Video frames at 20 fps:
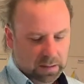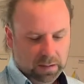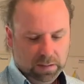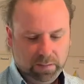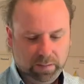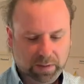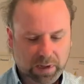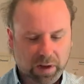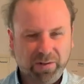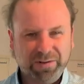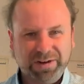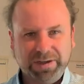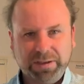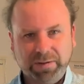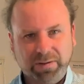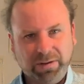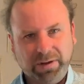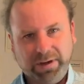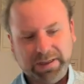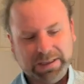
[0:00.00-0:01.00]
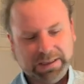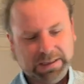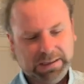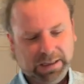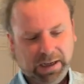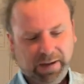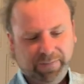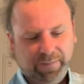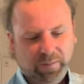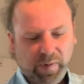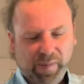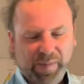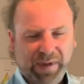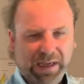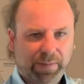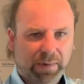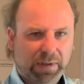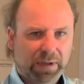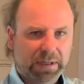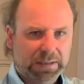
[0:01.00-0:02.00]
We hold on to a lot of stuff, and we pick
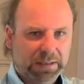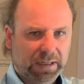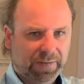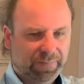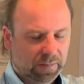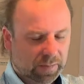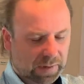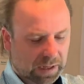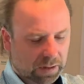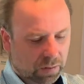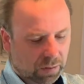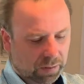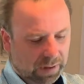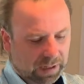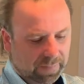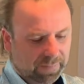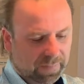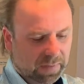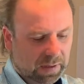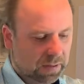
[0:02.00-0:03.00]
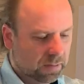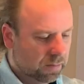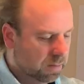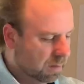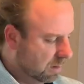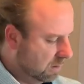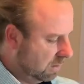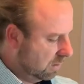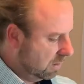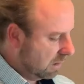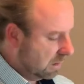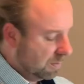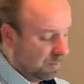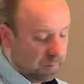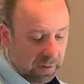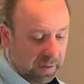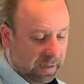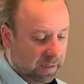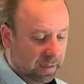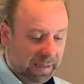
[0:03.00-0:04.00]
up a lot of stuff from our auric field just
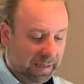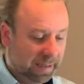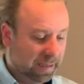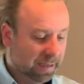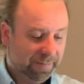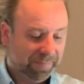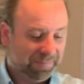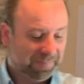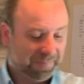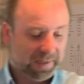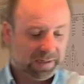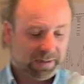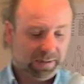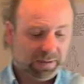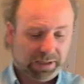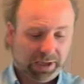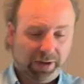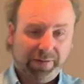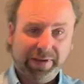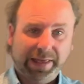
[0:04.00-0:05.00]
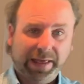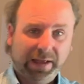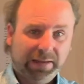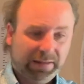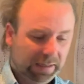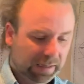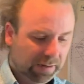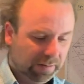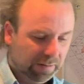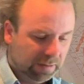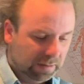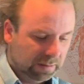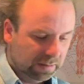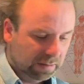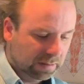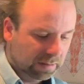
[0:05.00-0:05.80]
by going out there and